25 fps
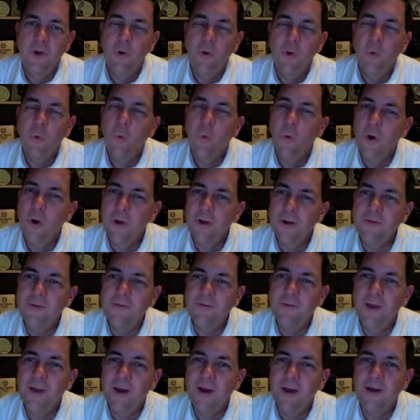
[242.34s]
What if
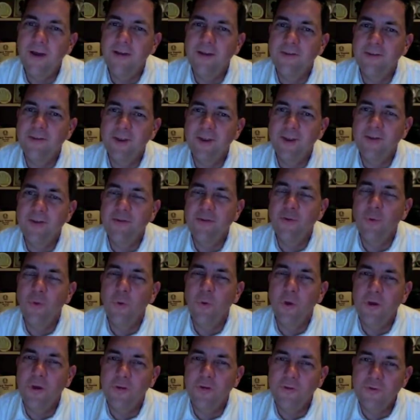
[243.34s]
God's answer,
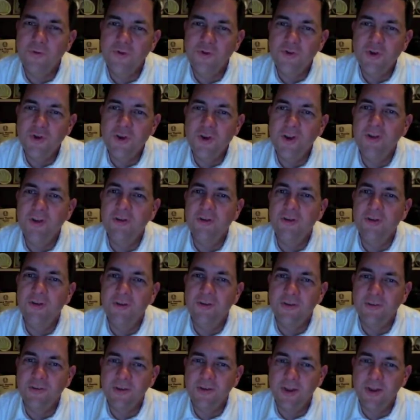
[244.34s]
what if
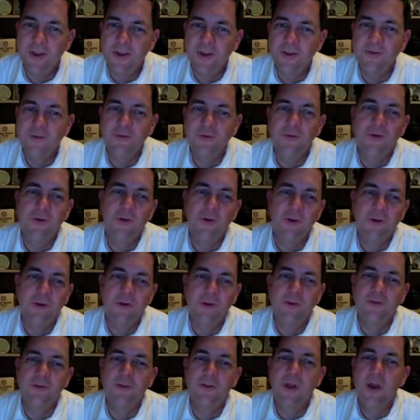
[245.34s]
Jesus' answer
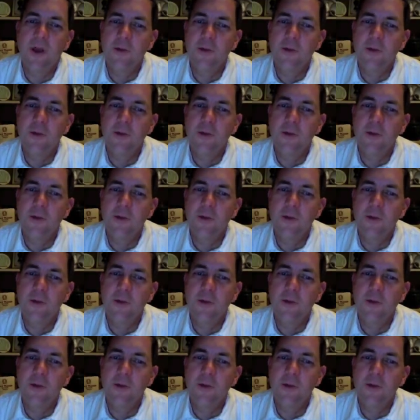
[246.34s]
is,